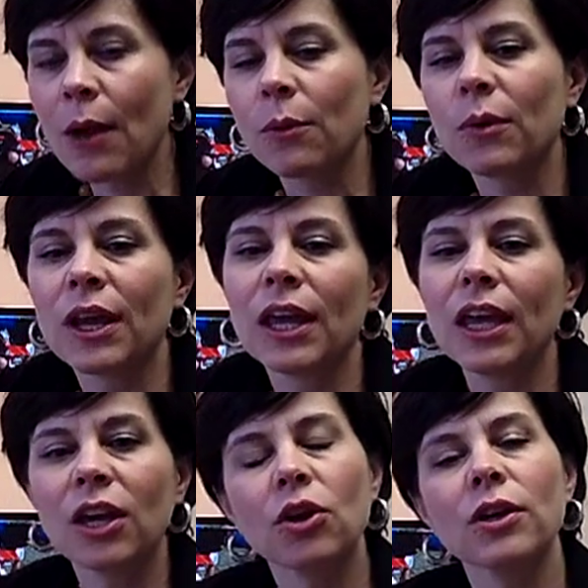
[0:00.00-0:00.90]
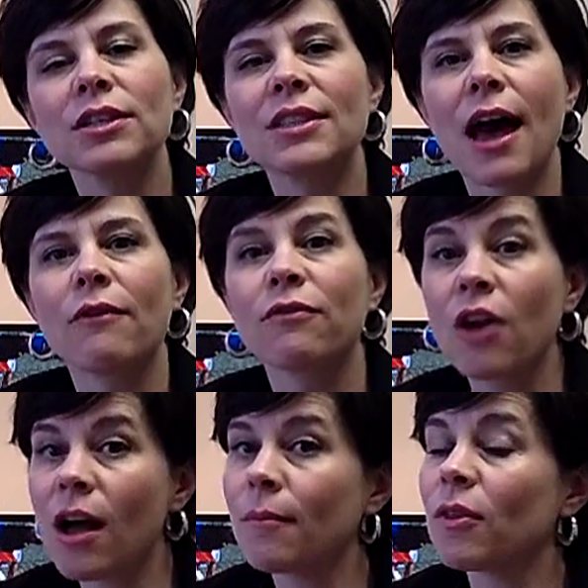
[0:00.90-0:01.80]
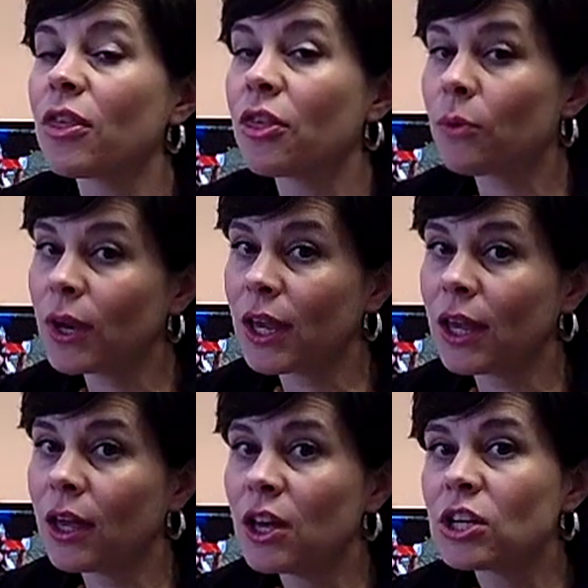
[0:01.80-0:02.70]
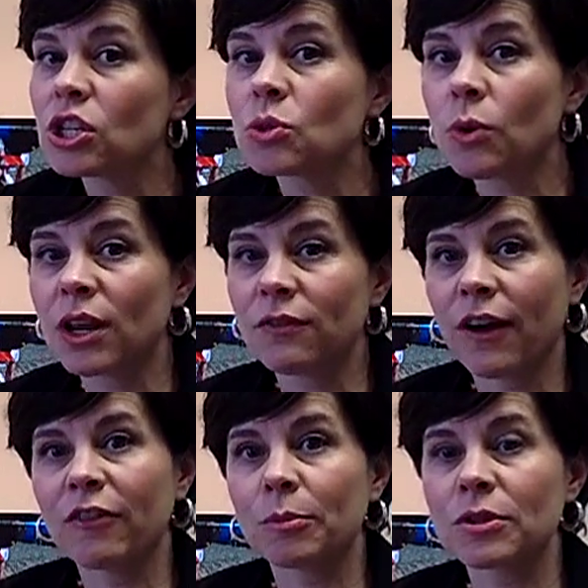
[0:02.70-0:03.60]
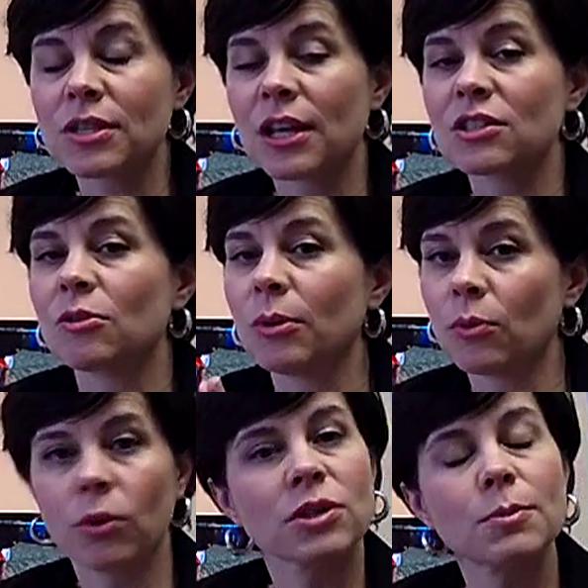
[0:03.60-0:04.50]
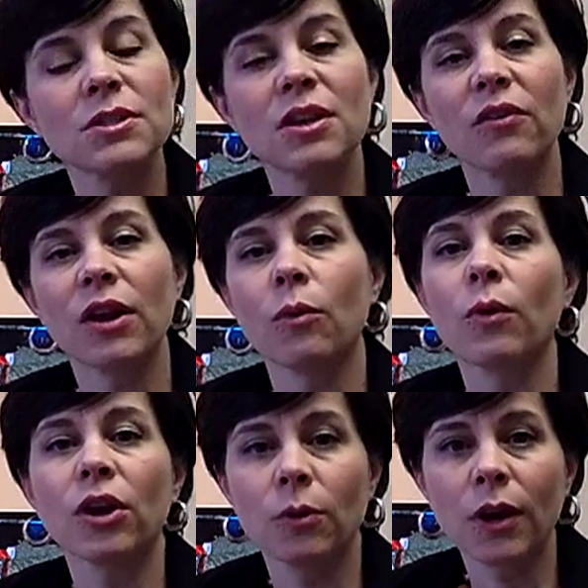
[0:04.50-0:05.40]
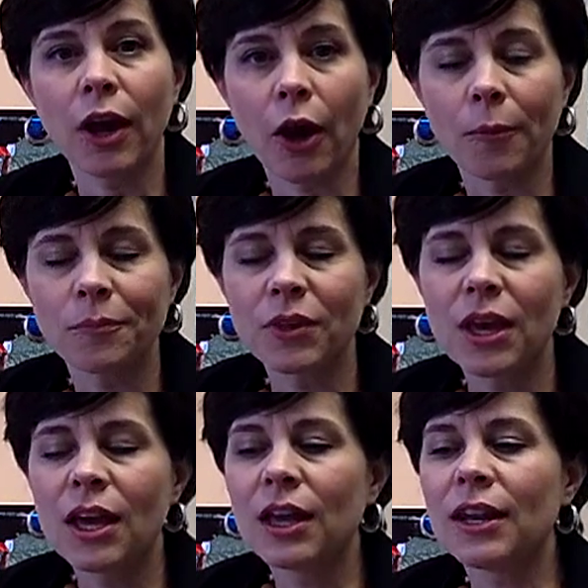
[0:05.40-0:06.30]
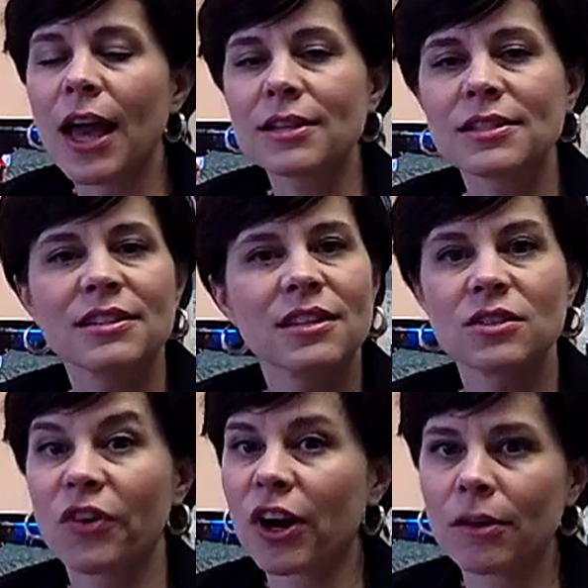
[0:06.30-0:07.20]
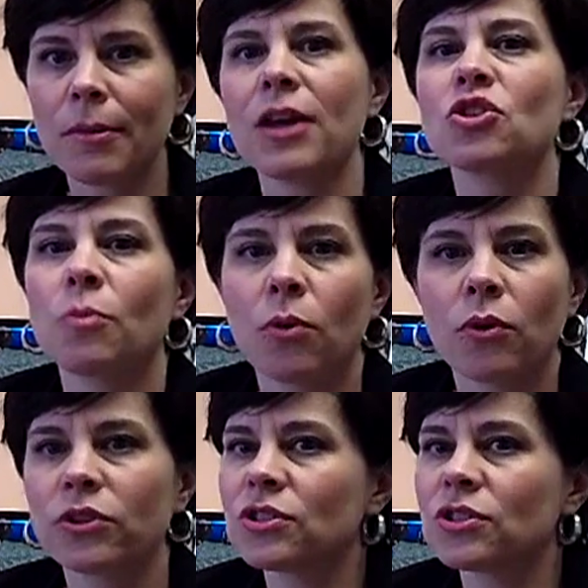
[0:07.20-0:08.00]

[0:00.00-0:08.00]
And we want to increase that from 3 to 25%. So you've been real specific on where you want to go. Next is it's very measurable.